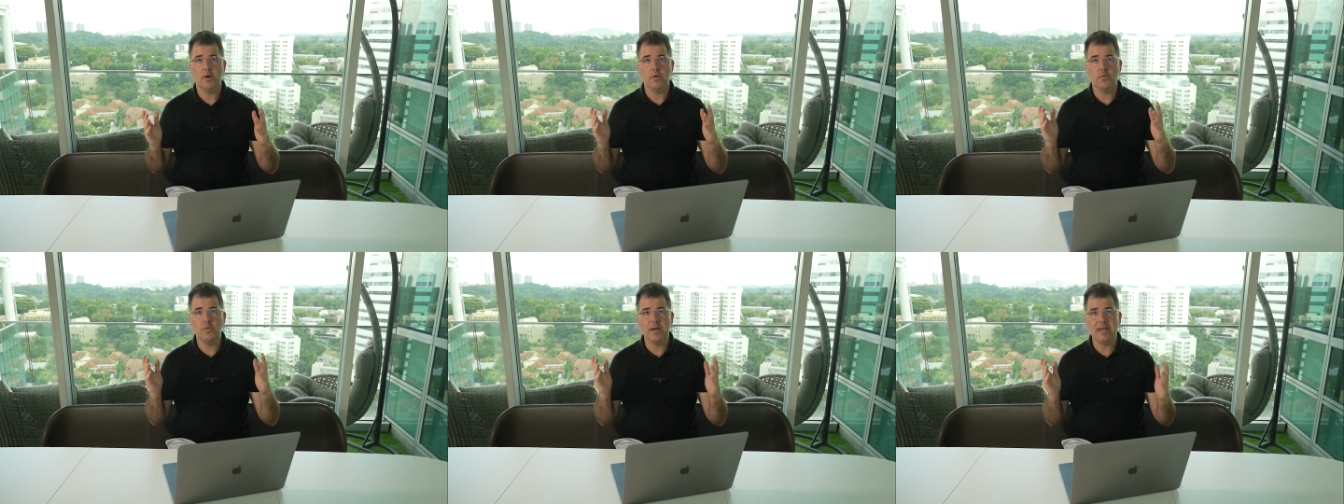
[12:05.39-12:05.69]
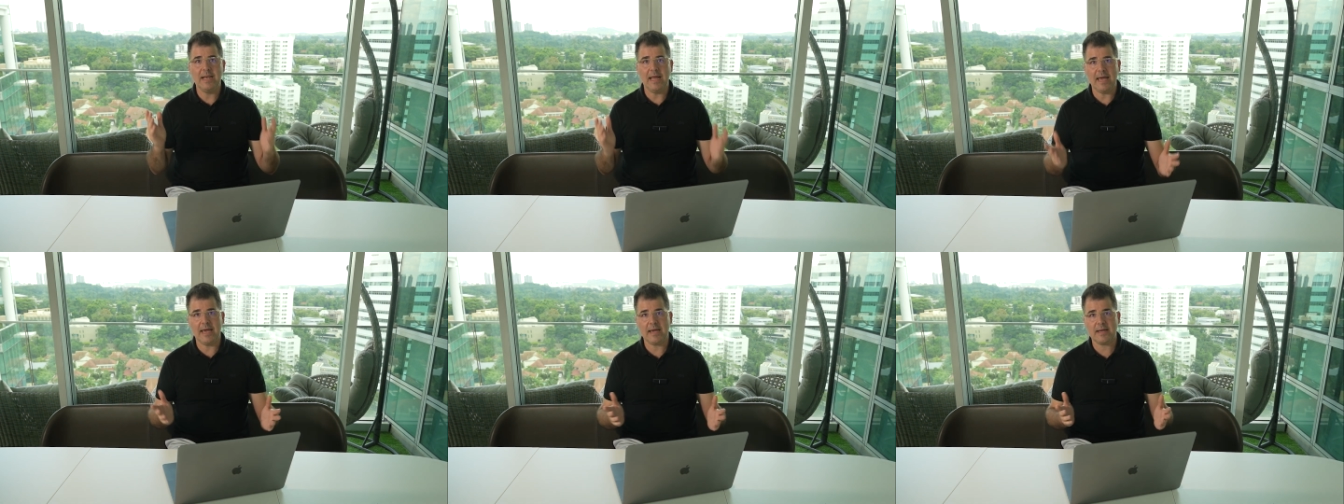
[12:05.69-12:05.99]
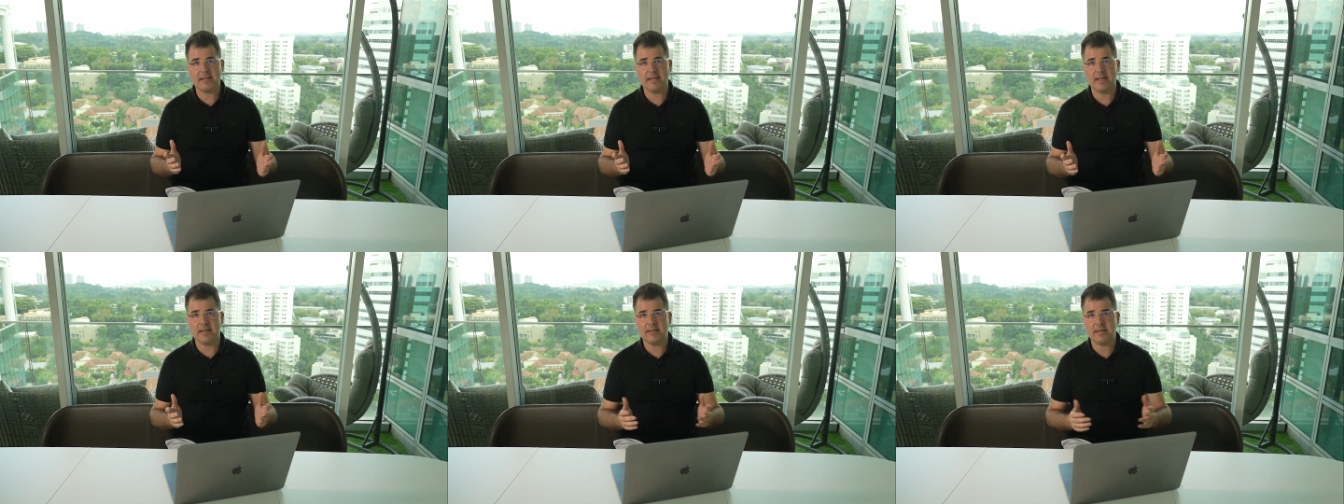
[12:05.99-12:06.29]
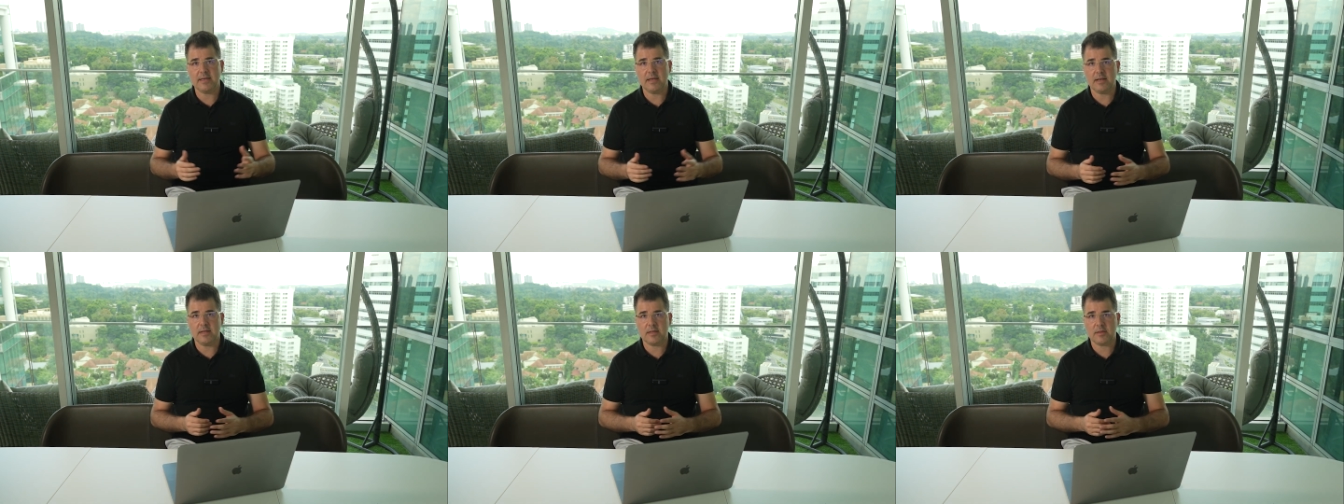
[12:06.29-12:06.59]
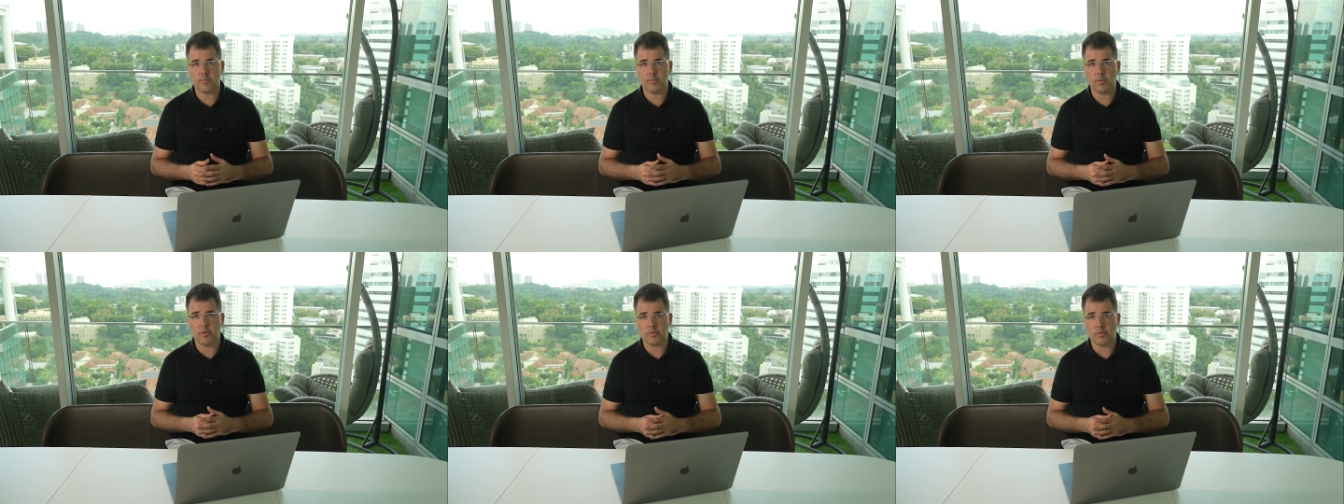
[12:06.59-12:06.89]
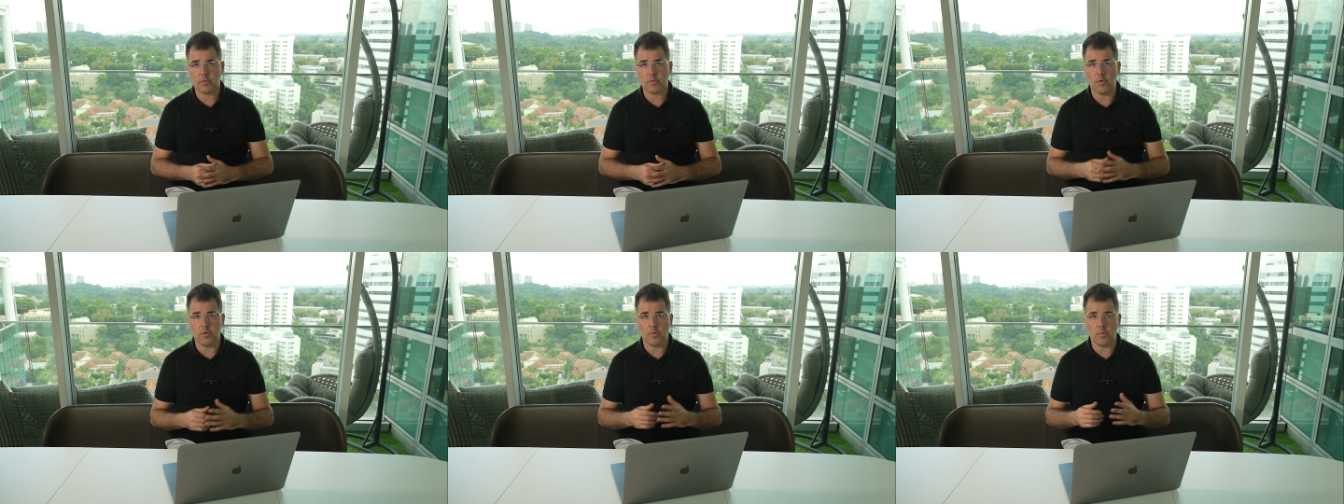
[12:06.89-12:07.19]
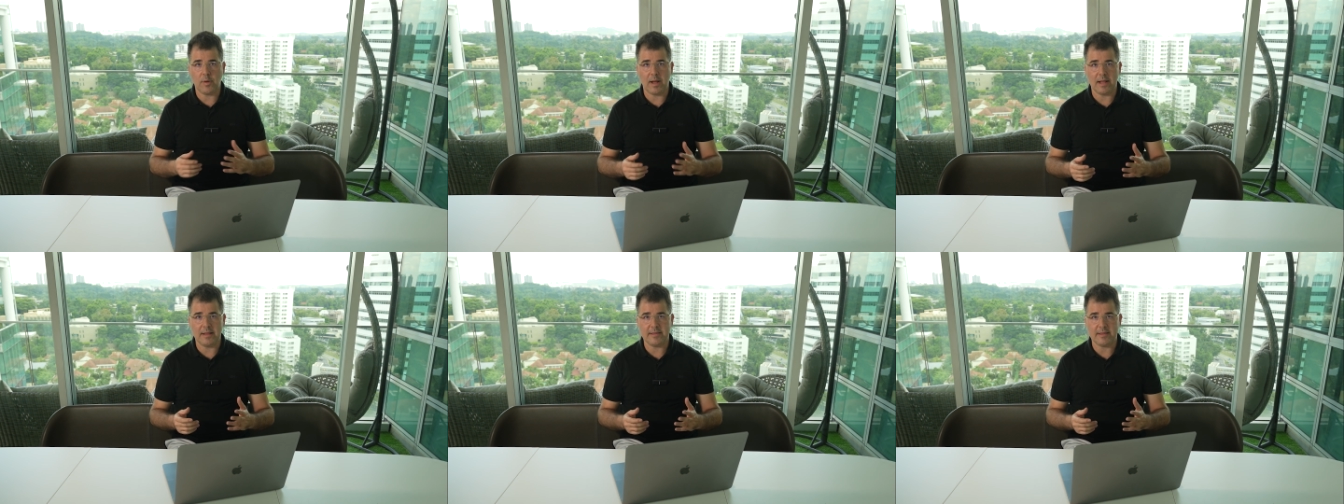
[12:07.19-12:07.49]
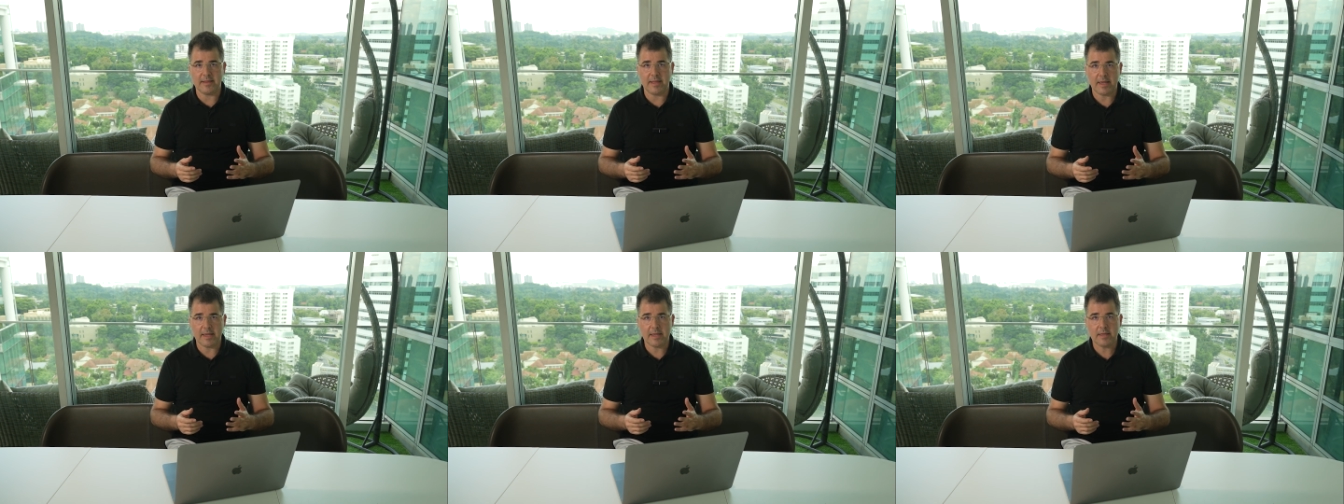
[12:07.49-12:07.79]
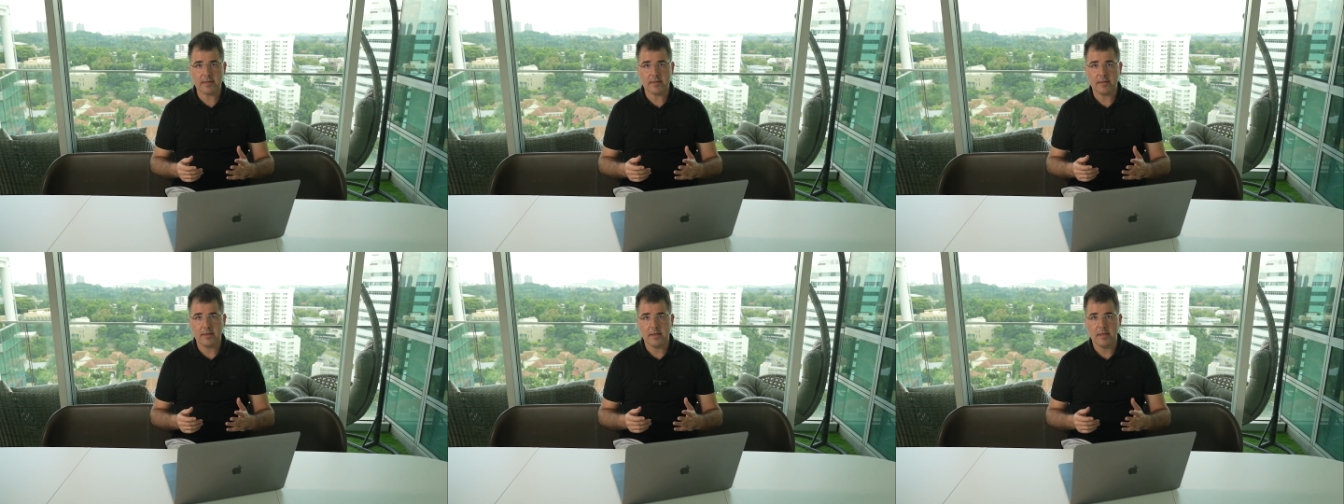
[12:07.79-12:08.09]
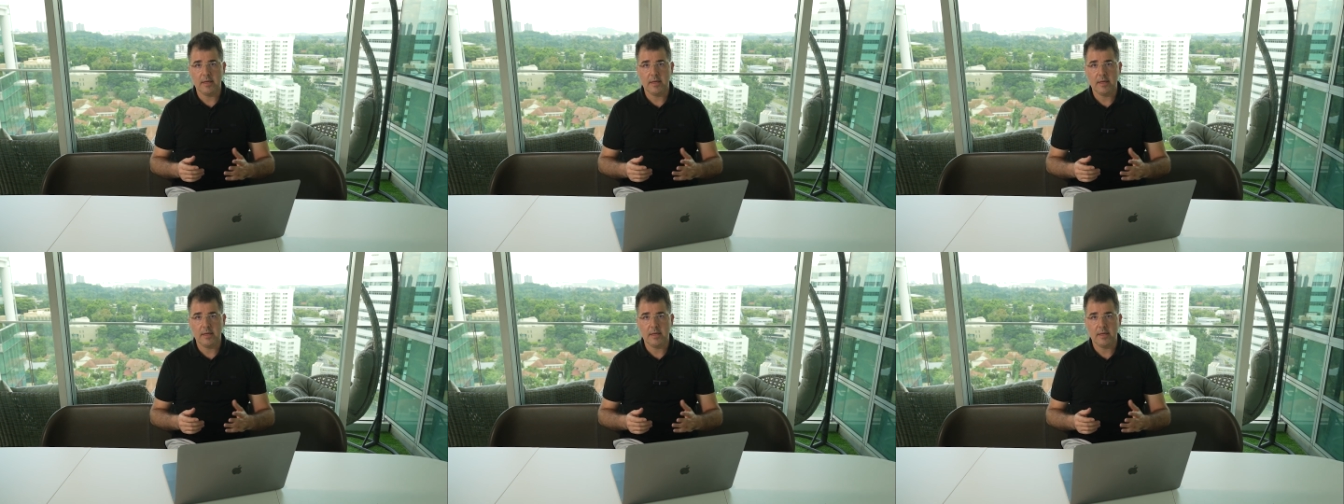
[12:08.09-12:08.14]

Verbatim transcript: will hack the TLS protocol one day,